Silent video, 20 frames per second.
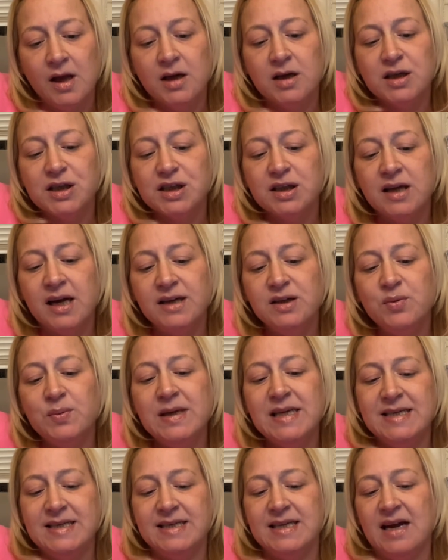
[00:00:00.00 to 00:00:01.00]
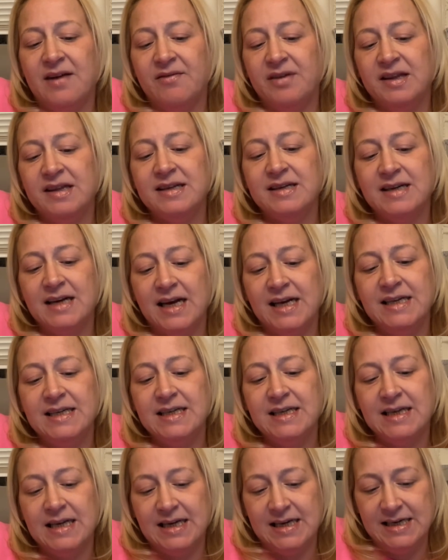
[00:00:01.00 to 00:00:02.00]
July 27th,
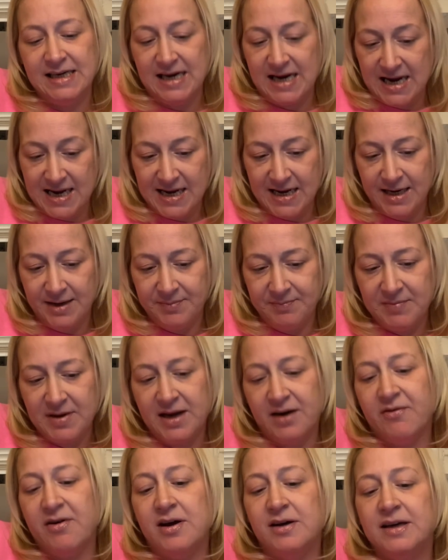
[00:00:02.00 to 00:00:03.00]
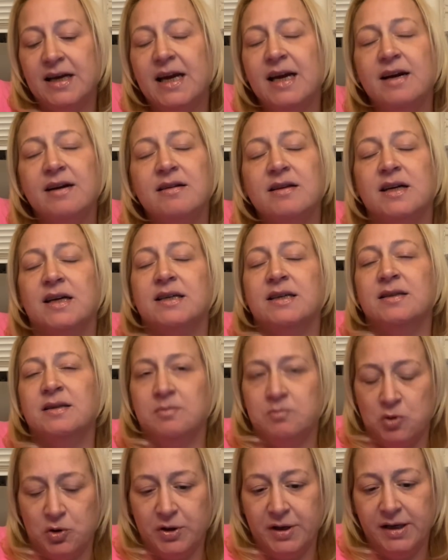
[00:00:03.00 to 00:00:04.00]
1998, at around 8 o'clock in the
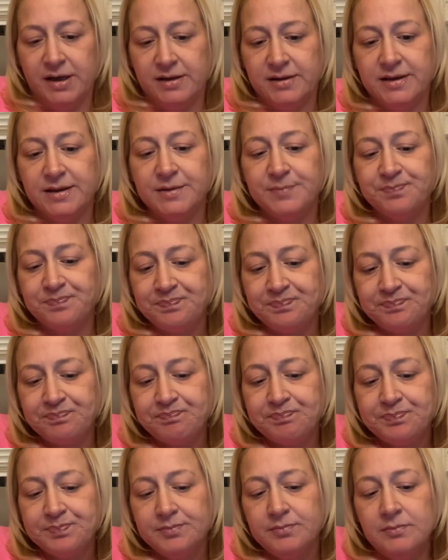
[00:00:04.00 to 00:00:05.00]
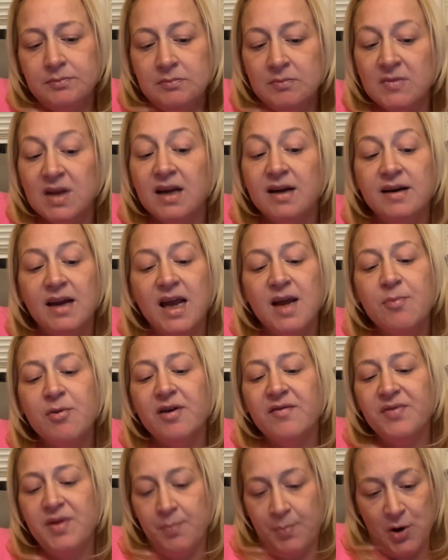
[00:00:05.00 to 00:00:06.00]
morning. Neighbor
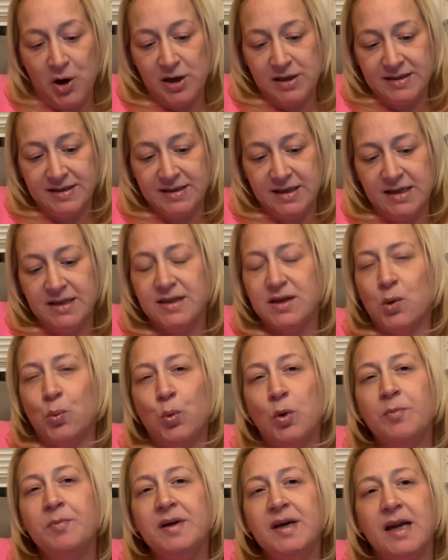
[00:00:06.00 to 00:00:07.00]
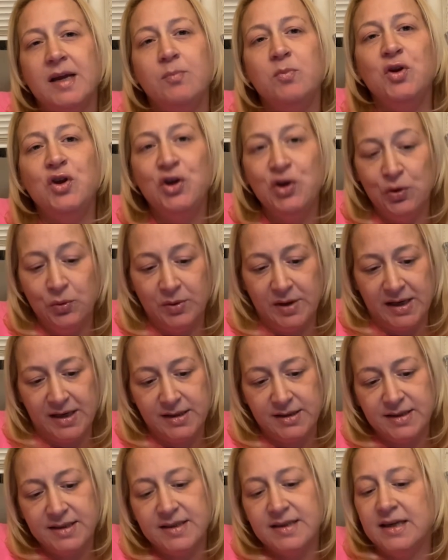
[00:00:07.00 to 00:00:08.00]
of the sees a woman named
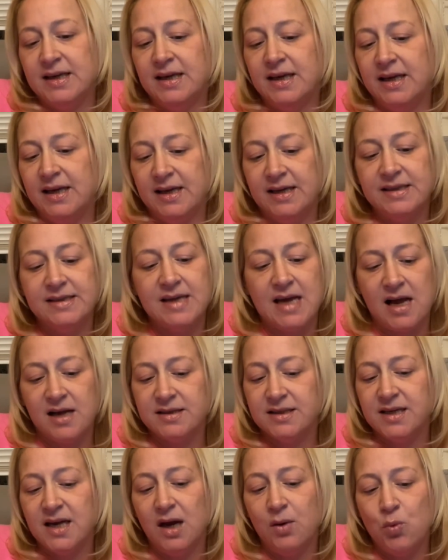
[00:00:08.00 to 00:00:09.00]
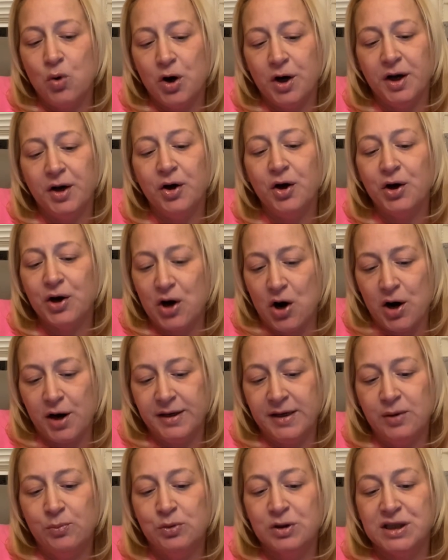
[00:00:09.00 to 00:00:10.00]
Eunice, is outside watering her
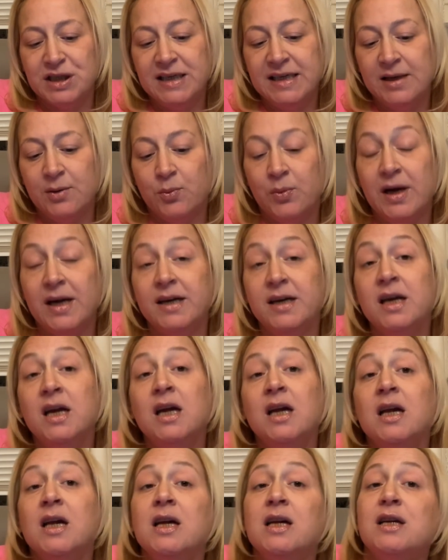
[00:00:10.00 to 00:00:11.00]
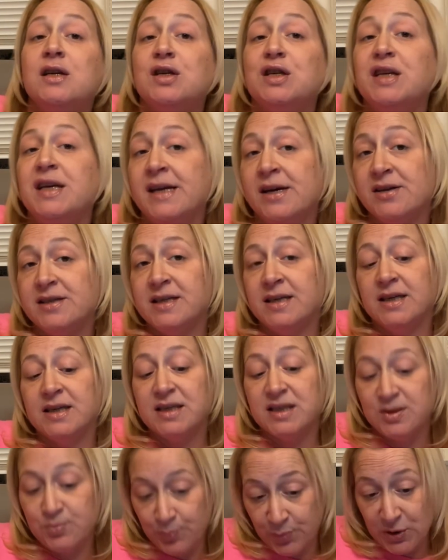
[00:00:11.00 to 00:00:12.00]
garden where she when she hears an
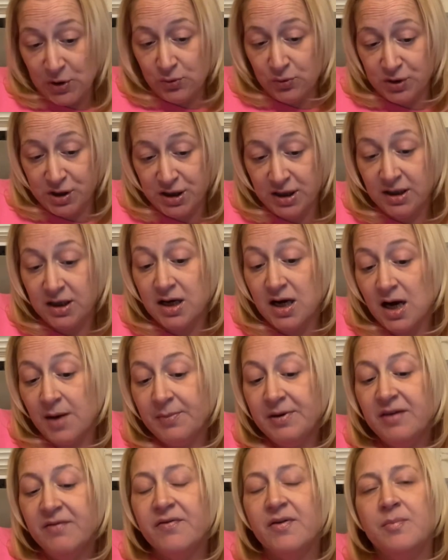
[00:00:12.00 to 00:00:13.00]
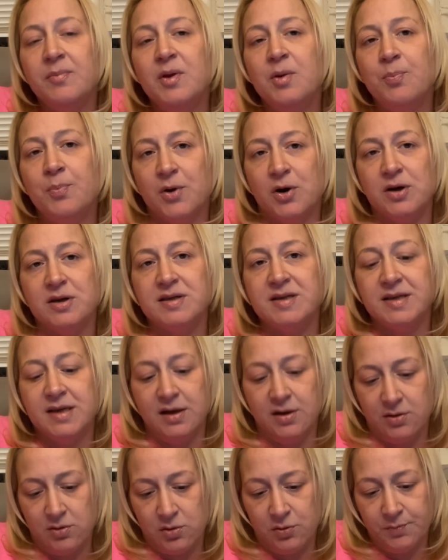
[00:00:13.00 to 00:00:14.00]
explosion coming from the Barsi
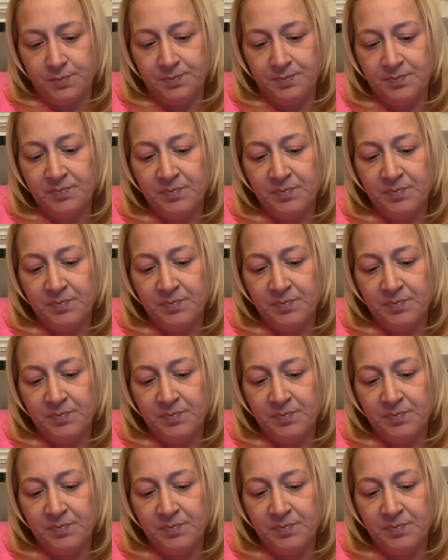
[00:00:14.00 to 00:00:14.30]
home.